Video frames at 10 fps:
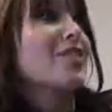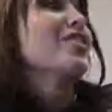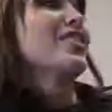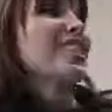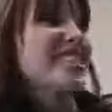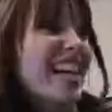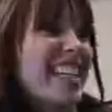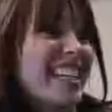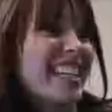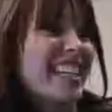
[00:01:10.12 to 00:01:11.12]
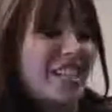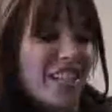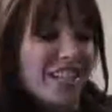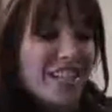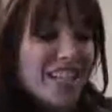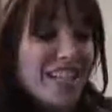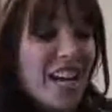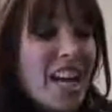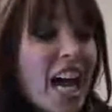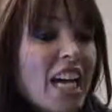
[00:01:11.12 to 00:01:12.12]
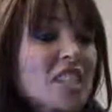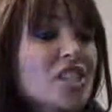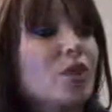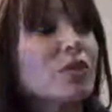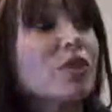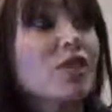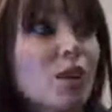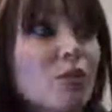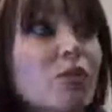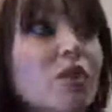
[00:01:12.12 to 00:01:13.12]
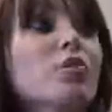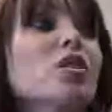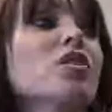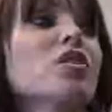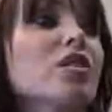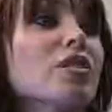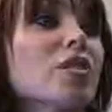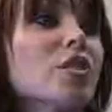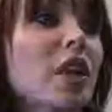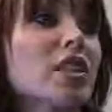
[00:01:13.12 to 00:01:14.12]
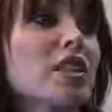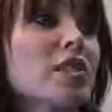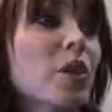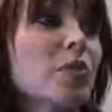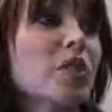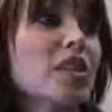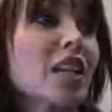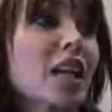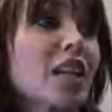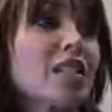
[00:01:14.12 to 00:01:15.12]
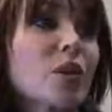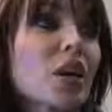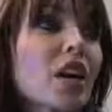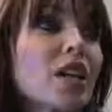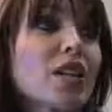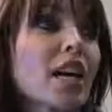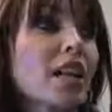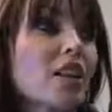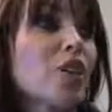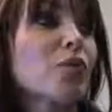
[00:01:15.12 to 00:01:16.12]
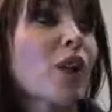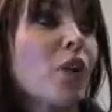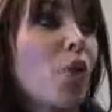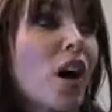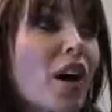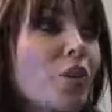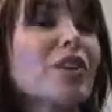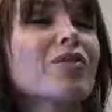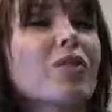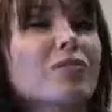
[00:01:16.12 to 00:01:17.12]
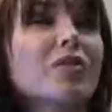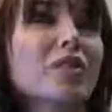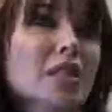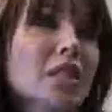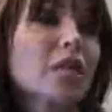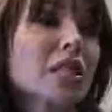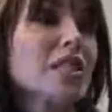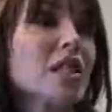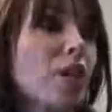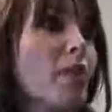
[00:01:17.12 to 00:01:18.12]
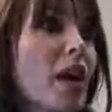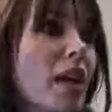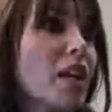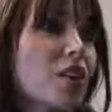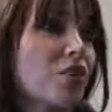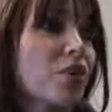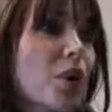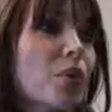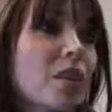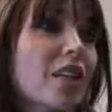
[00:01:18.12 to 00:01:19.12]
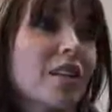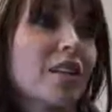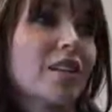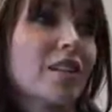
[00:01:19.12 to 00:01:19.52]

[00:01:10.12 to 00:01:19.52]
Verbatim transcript: threw the jacket at the judges. And so, you know, I really want her to create these moments again. So I kind of let her run wild. But if I, stuck in my head, I'll throw it in,